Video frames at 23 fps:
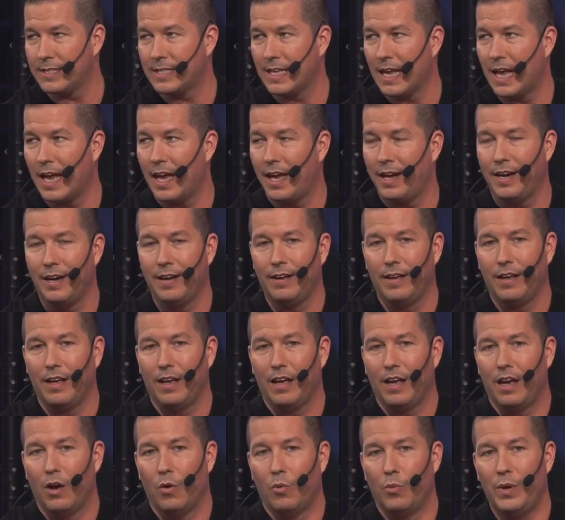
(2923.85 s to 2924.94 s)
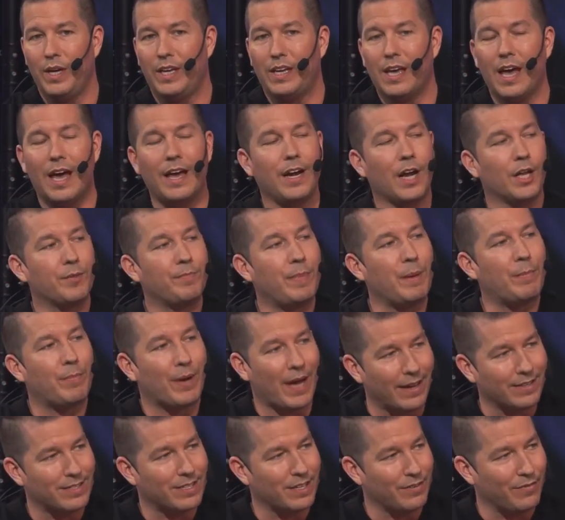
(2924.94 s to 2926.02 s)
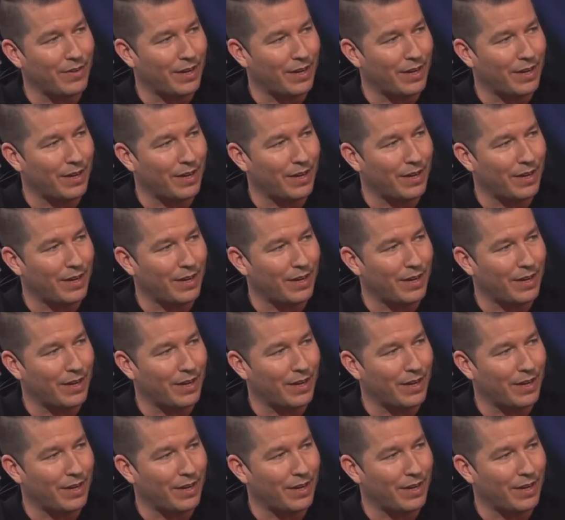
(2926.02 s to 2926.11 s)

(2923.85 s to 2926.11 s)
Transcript: that we cannot be passive.